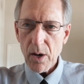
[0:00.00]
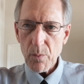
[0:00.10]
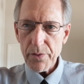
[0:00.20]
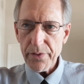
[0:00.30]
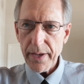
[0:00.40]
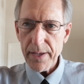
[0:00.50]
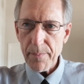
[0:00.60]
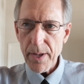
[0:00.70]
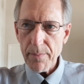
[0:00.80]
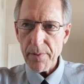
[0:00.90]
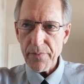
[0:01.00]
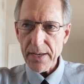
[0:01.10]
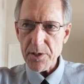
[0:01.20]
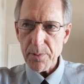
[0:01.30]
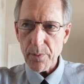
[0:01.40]
with a minimum
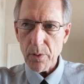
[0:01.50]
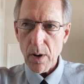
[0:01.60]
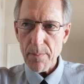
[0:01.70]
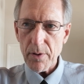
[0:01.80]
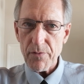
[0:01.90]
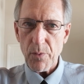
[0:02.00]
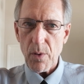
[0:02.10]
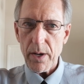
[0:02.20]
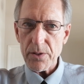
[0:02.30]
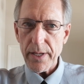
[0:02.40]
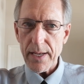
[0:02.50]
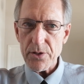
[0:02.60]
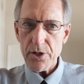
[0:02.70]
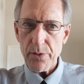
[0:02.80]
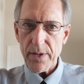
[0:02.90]
investment requirement of
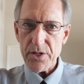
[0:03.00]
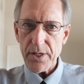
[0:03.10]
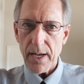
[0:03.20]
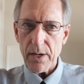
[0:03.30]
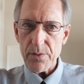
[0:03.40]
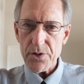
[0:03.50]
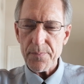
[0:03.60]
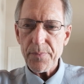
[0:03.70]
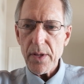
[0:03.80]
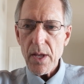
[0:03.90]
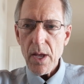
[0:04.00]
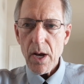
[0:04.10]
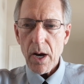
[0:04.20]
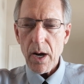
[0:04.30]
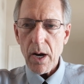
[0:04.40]
$400,000 US dollars.
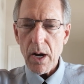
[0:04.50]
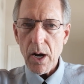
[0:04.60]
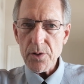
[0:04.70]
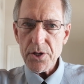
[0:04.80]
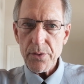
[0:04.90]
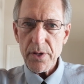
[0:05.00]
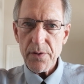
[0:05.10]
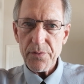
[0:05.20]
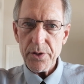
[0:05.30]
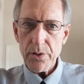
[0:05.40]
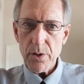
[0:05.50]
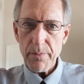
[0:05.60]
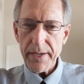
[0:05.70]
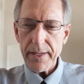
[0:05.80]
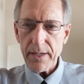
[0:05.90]
Also, if you're
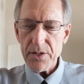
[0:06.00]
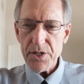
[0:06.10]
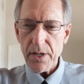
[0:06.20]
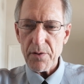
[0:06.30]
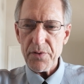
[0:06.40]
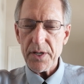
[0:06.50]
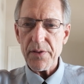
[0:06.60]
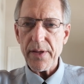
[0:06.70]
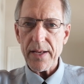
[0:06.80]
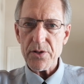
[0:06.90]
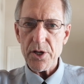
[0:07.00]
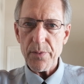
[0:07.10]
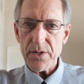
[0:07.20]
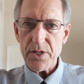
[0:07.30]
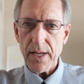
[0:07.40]
making at least $150,000
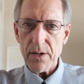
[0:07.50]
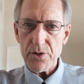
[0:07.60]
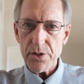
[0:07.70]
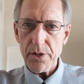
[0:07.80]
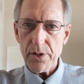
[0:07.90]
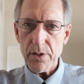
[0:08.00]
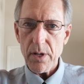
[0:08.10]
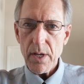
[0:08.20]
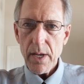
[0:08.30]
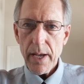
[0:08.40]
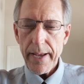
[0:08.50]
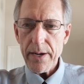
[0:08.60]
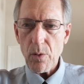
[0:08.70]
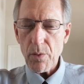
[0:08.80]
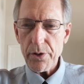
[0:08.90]
US dollars a year,
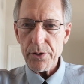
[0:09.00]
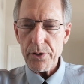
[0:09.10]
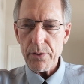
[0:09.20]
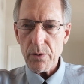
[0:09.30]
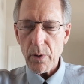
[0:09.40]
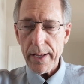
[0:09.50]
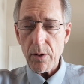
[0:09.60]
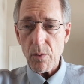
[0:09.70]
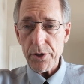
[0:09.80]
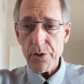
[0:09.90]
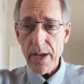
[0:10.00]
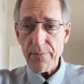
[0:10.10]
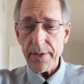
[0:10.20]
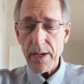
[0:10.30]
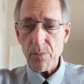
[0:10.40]
and or you
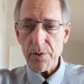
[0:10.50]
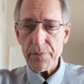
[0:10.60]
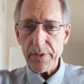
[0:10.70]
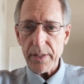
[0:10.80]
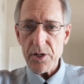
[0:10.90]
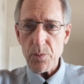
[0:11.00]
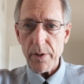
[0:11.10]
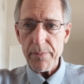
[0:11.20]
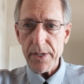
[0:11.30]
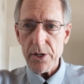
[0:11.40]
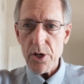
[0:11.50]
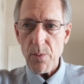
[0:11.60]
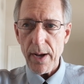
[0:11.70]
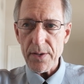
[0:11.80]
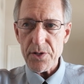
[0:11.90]
have a net worth of at least $1 million
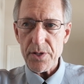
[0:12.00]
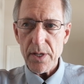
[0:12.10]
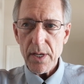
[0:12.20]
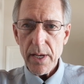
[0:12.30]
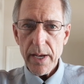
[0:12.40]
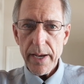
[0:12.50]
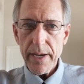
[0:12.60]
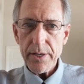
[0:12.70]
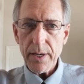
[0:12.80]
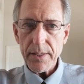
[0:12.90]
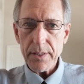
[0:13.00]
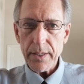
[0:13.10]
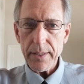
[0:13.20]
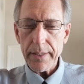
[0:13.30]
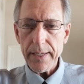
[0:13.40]
US, and you like to
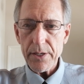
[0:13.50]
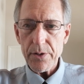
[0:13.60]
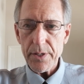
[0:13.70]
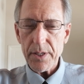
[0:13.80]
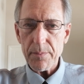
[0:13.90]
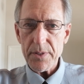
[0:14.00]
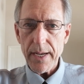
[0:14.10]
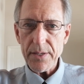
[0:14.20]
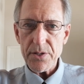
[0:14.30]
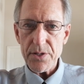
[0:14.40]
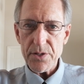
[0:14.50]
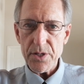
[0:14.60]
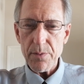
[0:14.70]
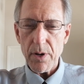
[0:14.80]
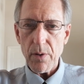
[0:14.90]
legally get your income taxes to
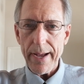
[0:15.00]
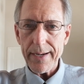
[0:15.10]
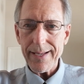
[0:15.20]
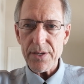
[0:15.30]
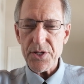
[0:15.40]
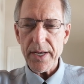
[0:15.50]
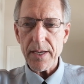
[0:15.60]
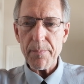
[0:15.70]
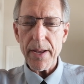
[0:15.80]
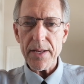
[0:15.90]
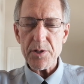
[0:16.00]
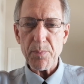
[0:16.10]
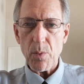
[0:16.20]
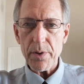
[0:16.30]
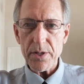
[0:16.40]
zero, how to get a second
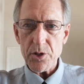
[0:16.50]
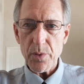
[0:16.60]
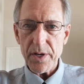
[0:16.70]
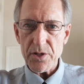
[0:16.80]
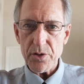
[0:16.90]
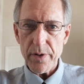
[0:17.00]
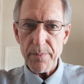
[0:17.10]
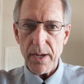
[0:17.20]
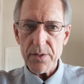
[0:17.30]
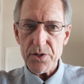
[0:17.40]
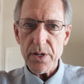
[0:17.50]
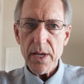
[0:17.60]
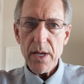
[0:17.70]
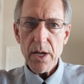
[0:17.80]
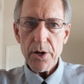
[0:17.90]
passport as quick as 3 months,
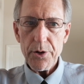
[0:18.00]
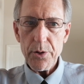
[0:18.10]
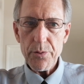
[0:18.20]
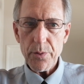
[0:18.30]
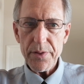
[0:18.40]
do three